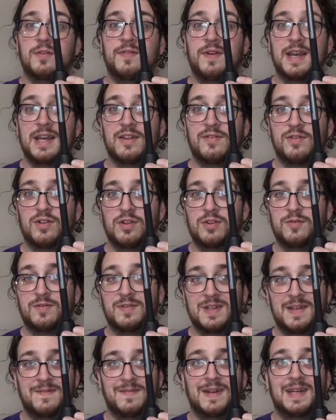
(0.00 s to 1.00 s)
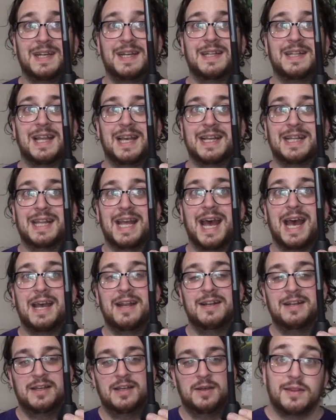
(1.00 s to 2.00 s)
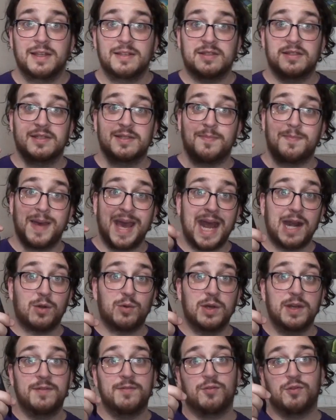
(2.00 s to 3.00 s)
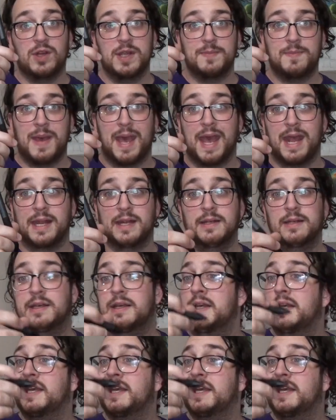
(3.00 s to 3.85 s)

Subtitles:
faithful of leaving it in like that. This is a battery-free pen.